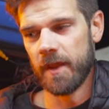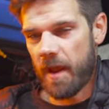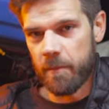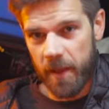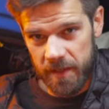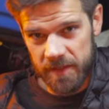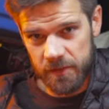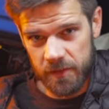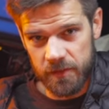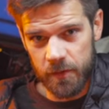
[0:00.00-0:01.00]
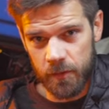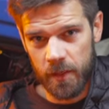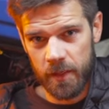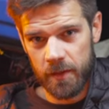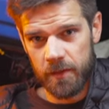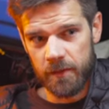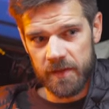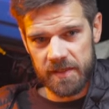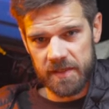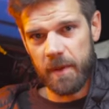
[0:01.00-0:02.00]
I'm paying attention to
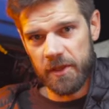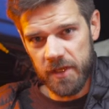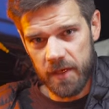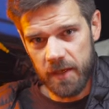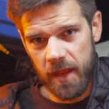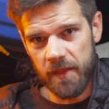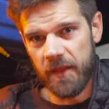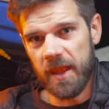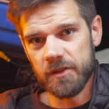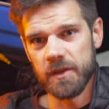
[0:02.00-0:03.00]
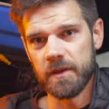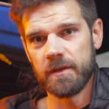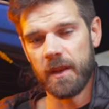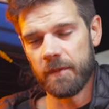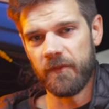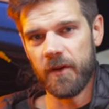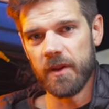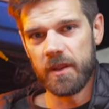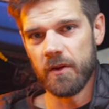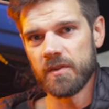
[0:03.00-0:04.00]
the suspension and the engine, and I'm very
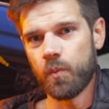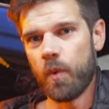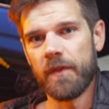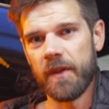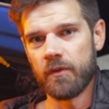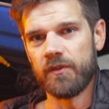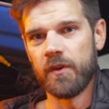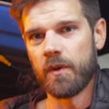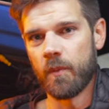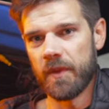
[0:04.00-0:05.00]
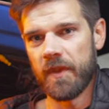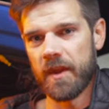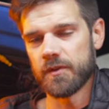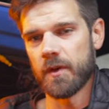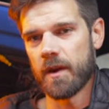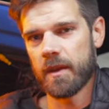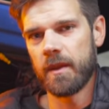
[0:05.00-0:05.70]
curious what they are doing with that truck.